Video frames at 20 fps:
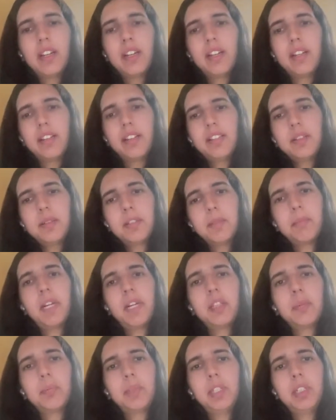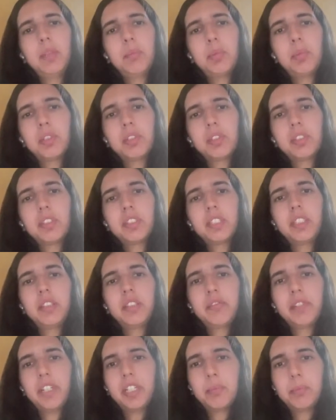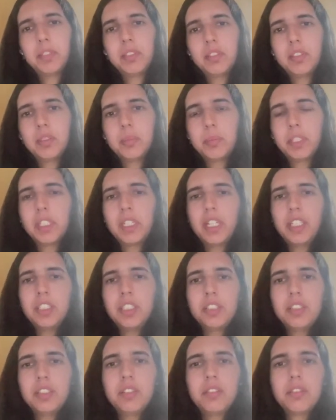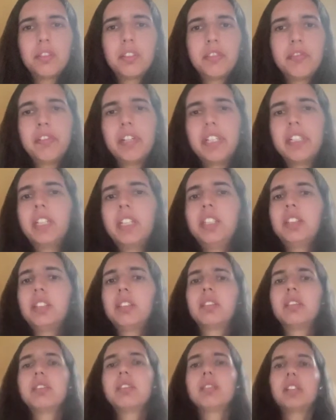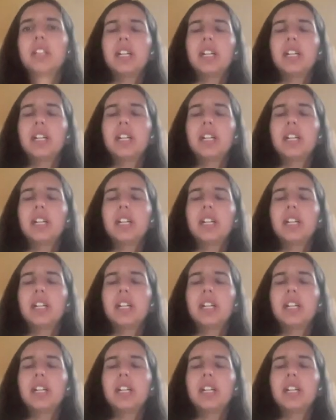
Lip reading: And this might be important in environmental applications or in financial